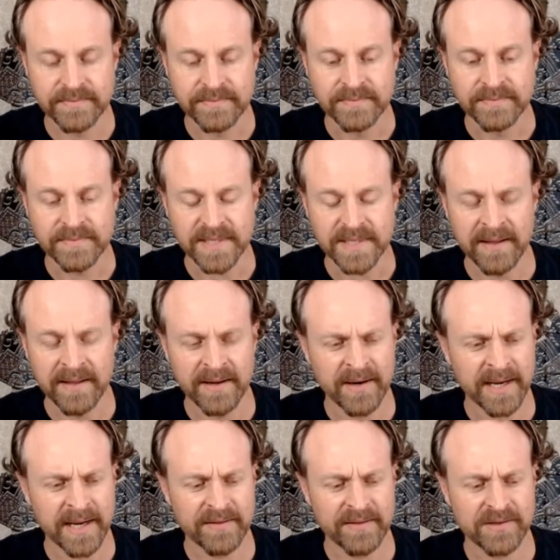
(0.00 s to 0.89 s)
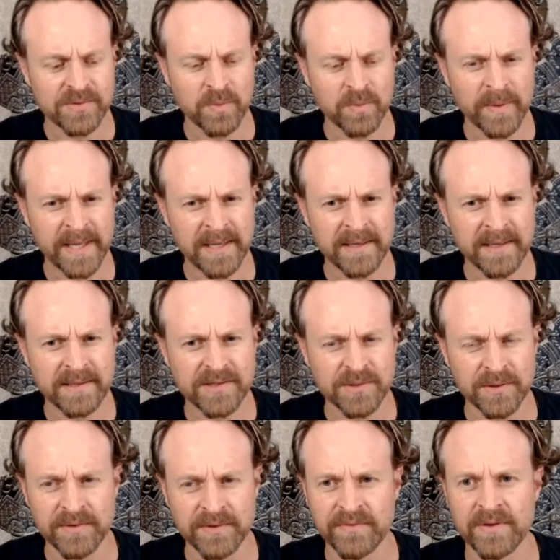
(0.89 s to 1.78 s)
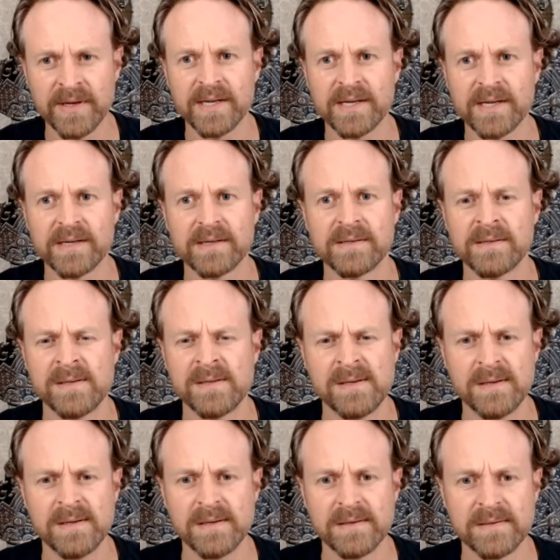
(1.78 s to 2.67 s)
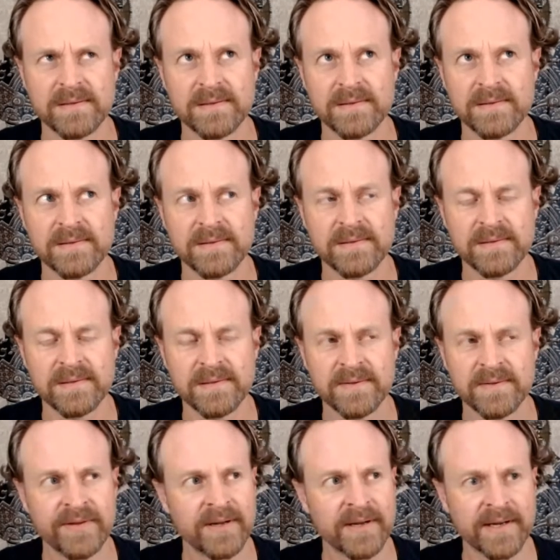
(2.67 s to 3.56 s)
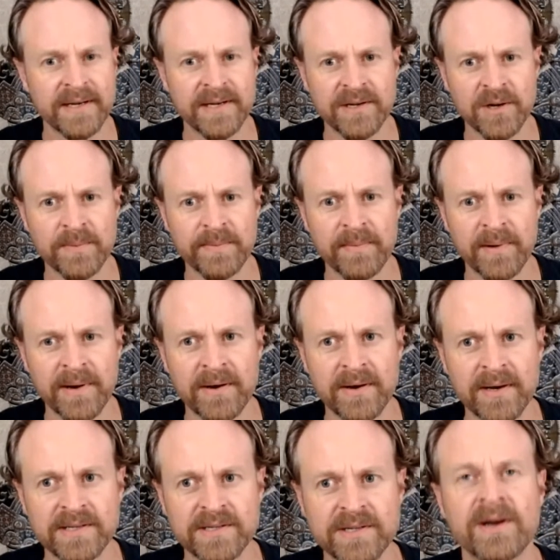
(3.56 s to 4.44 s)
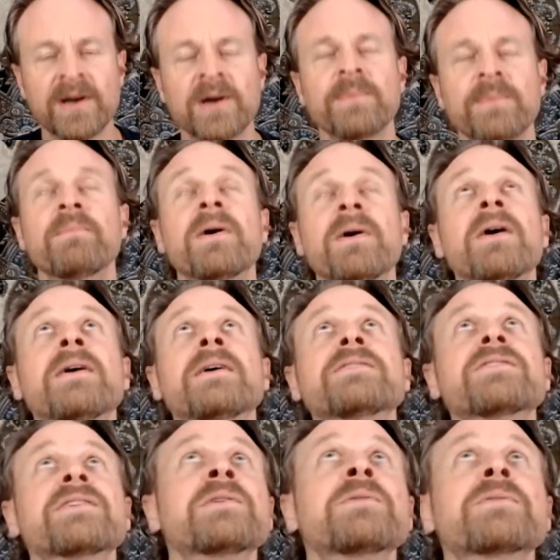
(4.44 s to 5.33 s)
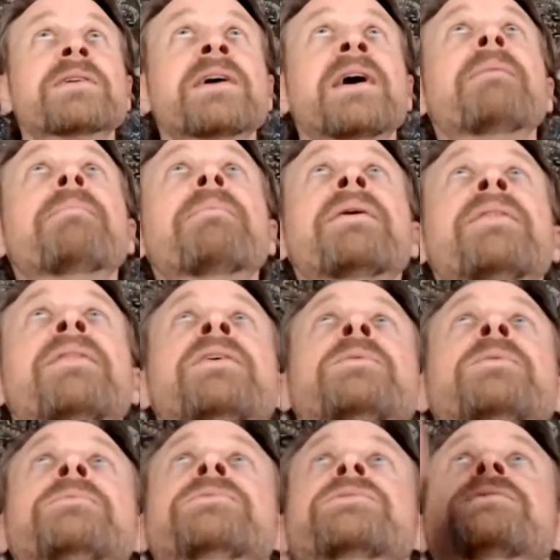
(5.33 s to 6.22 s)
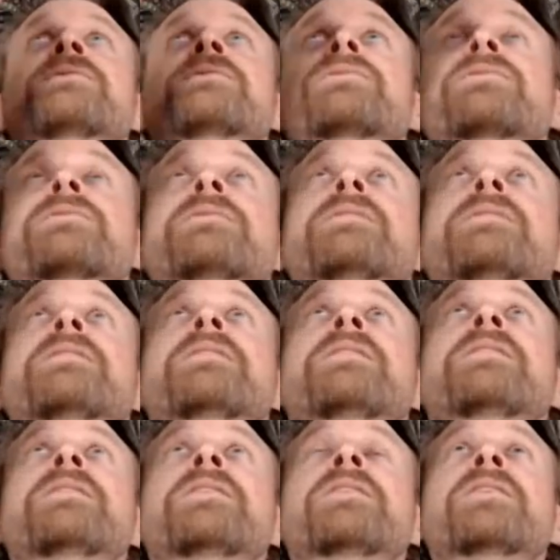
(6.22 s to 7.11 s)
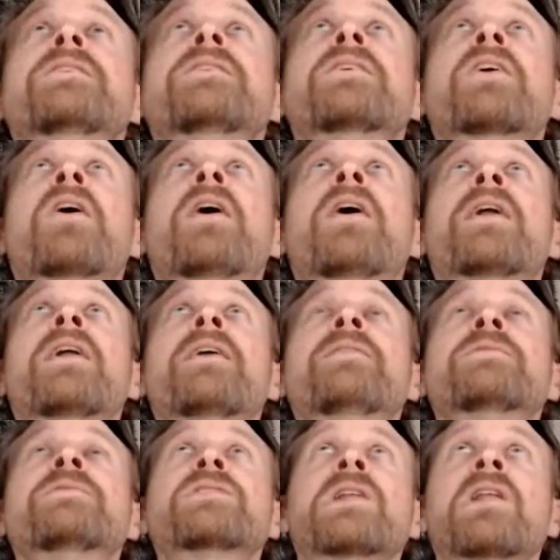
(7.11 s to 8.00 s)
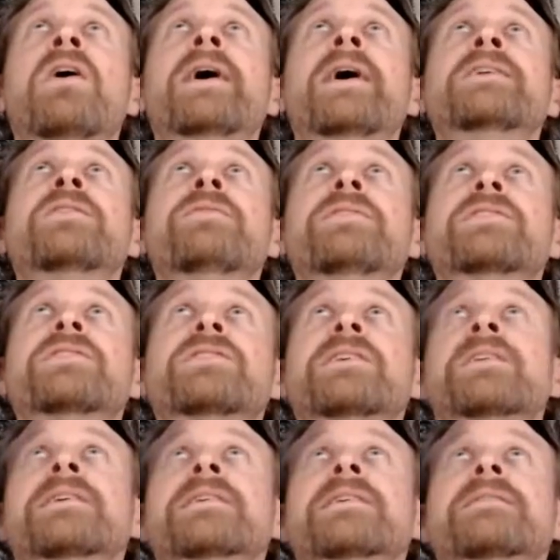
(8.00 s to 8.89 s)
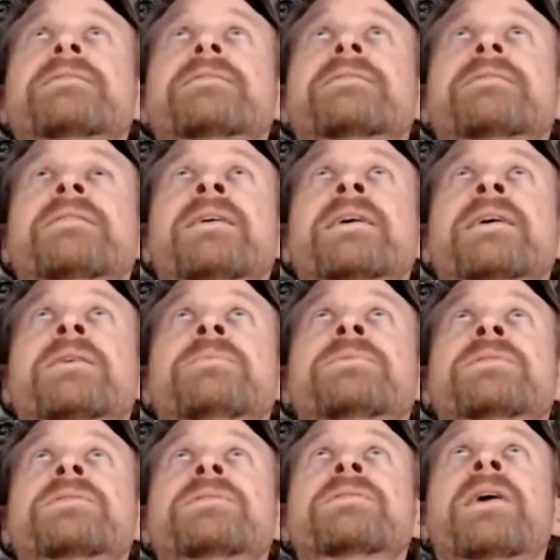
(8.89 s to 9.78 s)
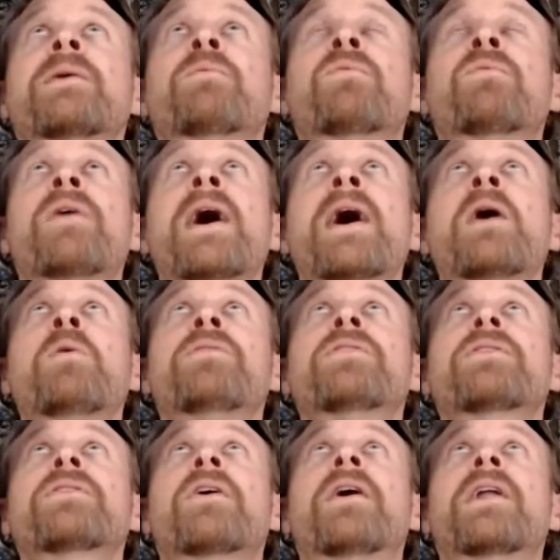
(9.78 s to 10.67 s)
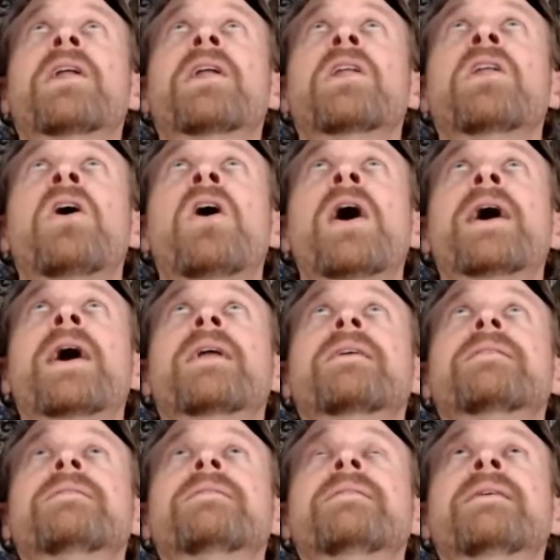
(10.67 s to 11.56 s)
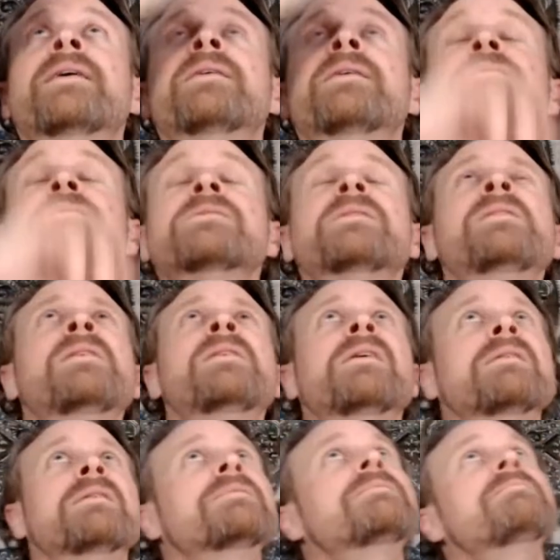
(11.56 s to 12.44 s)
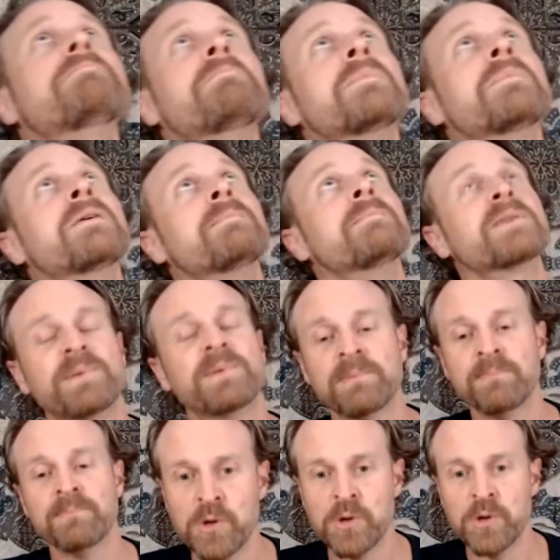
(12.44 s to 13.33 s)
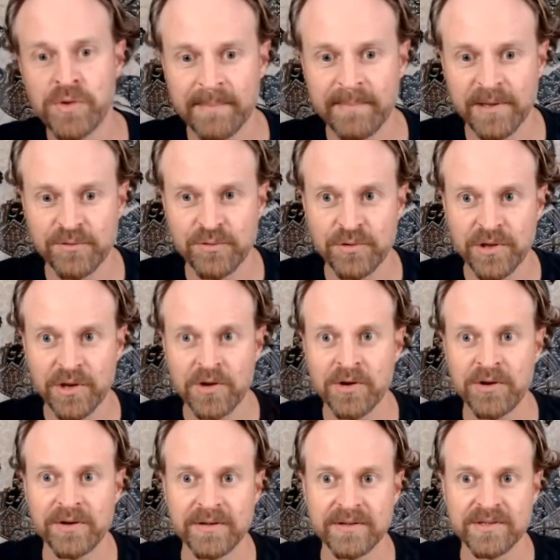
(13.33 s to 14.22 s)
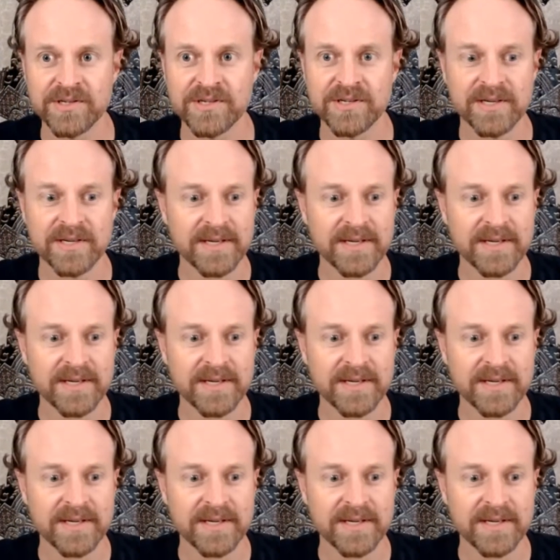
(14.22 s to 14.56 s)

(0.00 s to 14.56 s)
And then I get this weird sort of like, I feel like I need to open my eyes. And I opened my eyes and I looked up, and there was this kind of like there was a light on the ceiling. Like it was this like round kind of light. And it was like, well, it must be the moon coming through the curtains.